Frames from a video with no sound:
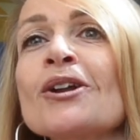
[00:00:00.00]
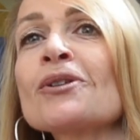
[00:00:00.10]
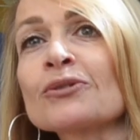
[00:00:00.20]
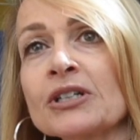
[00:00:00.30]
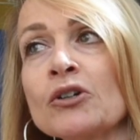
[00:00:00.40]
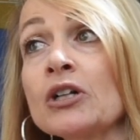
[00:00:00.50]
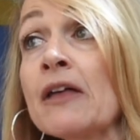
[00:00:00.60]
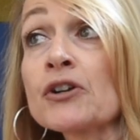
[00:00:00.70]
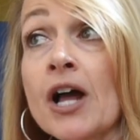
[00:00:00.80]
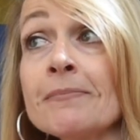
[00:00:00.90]
they're little
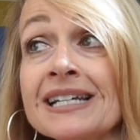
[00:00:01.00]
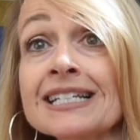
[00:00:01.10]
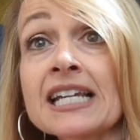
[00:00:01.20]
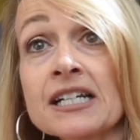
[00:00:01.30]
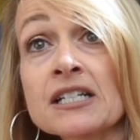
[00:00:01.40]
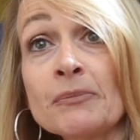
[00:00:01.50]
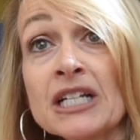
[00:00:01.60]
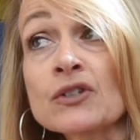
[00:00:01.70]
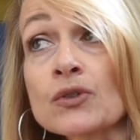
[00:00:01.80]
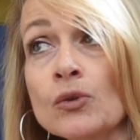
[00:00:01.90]
and they're not mandated to be
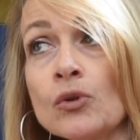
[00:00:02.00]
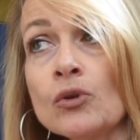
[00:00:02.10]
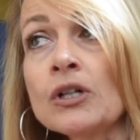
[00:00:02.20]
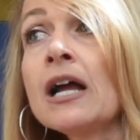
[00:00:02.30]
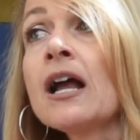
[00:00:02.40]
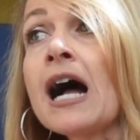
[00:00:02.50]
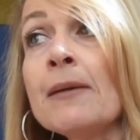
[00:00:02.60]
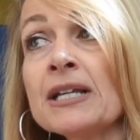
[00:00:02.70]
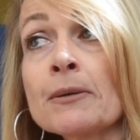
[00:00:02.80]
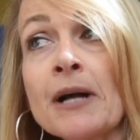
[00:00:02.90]
in school. I
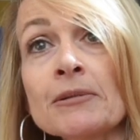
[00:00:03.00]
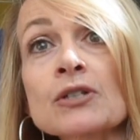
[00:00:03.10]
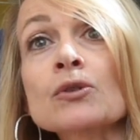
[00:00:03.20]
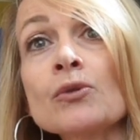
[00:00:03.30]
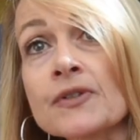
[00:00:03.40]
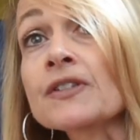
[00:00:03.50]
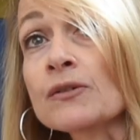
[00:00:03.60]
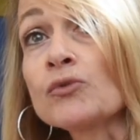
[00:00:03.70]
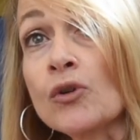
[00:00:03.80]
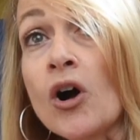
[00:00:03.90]
mean, the public school
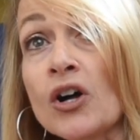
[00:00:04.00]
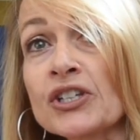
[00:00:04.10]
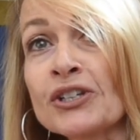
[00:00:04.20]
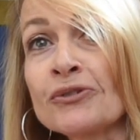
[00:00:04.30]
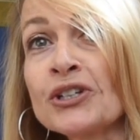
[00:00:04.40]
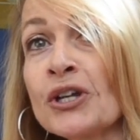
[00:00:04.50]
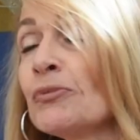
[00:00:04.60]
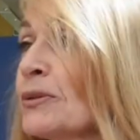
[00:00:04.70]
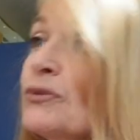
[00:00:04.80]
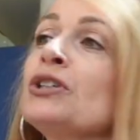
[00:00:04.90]
system will call you.
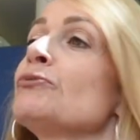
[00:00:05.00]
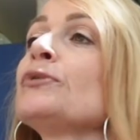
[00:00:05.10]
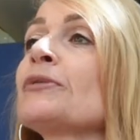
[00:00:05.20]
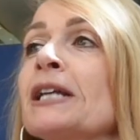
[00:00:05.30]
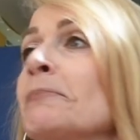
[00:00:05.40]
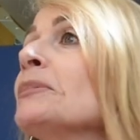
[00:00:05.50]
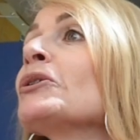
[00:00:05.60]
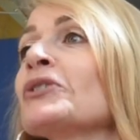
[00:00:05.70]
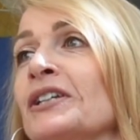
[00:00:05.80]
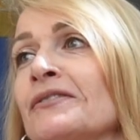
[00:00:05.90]
We would get a
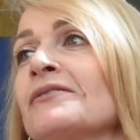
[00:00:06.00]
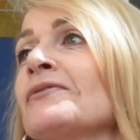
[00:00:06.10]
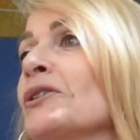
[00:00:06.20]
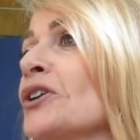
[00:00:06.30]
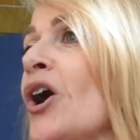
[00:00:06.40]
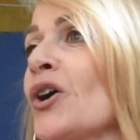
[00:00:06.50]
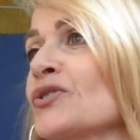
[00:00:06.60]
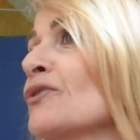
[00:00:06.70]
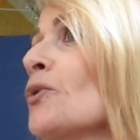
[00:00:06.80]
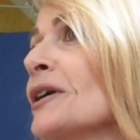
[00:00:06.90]
million phone
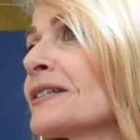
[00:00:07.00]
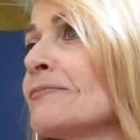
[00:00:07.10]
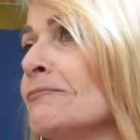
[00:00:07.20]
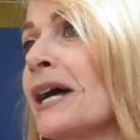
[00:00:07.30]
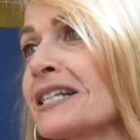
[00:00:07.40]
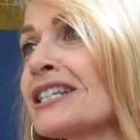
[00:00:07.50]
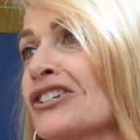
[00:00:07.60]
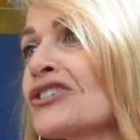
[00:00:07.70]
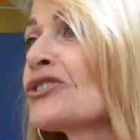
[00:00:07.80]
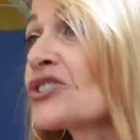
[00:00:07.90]
calls or voice
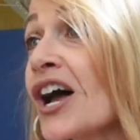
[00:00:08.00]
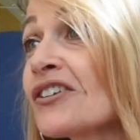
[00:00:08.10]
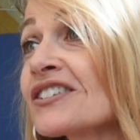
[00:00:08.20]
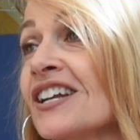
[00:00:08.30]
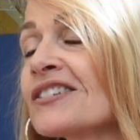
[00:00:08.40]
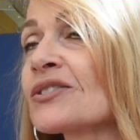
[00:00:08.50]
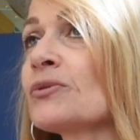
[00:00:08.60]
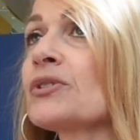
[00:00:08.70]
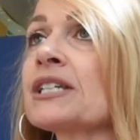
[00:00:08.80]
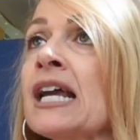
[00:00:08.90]
messages. Your child is not in
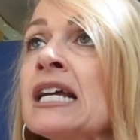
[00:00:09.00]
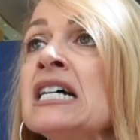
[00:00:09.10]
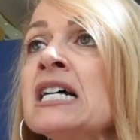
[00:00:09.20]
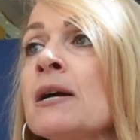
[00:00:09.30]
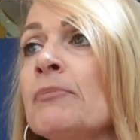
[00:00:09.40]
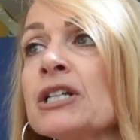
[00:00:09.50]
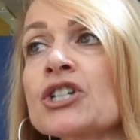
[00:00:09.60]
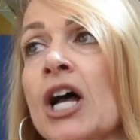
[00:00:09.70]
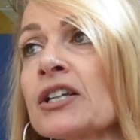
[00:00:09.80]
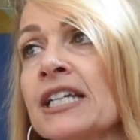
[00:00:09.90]
school today, but
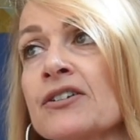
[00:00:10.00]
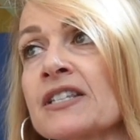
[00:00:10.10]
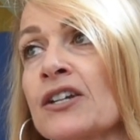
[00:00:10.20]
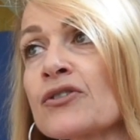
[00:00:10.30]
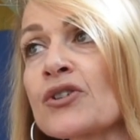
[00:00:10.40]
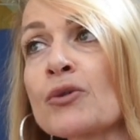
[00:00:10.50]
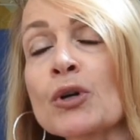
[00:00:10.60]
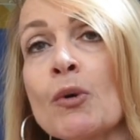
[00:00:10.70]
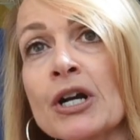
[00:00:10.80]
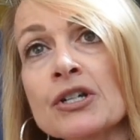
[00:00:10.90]
child care centers aren't
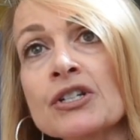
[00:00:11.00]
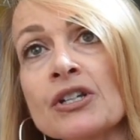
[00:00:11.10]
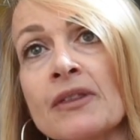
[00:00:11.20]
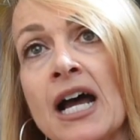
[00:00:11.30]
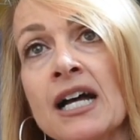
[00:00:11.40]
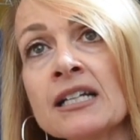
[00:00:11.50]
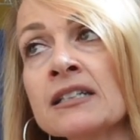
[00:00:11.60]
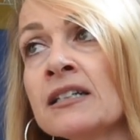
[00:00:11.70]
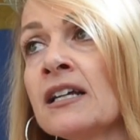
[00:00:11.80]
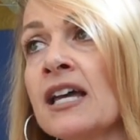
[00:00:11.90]
required to do that,
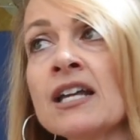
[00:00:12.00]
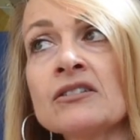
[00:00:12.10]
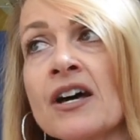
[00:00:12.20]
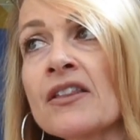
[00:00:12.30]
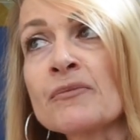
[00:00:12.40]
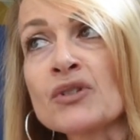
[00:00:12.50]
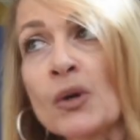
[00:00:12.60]
and a lot of them